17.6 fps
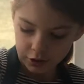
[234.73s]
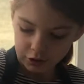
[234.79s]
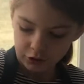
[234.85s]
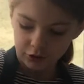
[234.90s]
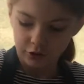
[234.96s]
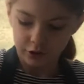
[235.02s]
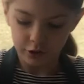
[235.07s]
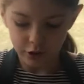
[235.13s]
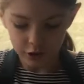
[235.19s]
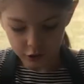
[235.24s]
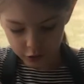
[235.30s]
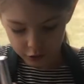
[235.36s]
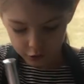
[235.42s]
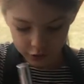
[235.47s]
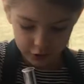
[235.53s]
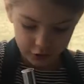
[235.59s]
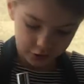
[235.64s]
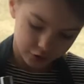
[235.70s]
should all
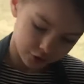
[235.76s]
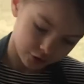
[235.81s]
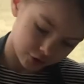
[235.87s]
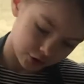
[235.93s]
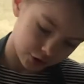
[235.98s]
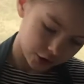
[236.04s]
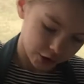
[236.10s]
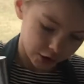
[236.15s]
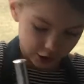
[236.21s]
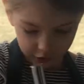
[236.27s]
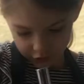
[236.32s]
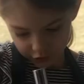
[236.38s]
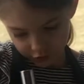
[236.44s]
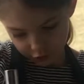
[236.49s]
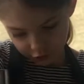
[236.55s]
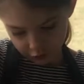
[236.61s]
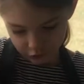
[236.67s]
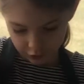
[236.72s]
get stirred in
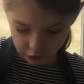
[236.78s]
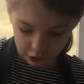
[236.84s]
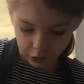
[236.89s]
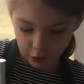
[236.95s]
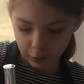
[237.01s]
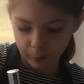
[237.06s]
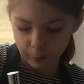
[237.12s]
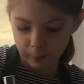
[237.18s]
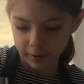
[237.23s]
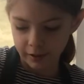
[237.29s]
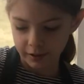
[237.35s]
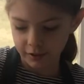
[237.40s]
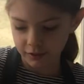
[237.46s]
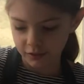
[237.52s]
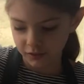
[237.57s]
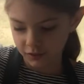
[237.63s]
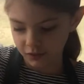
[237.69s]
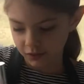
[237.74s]
until it's all
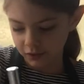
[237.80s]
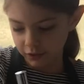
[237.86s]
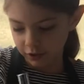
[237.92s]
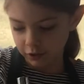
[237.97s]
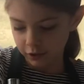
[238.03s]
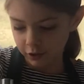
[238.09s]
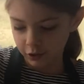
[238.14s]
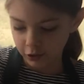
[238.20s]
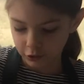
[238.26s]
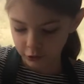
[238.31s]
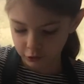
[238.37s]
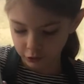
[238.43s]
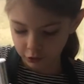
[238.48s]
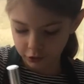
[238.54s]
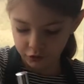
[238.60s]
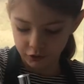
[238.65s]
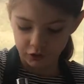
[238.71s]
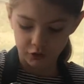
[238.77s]
mixed and it all
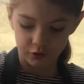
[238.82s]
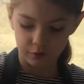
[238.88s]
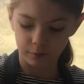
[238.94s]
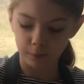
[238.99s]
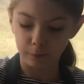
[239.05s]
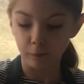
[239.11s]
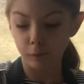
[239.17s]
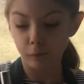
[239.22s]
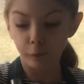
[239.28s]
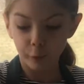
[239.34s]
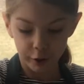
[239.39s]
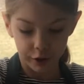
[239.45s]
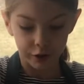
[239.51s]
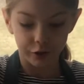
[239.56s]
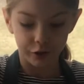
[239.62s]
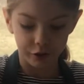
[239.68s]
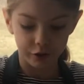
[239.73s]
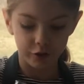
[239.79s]
looks
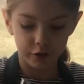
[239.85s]
weird.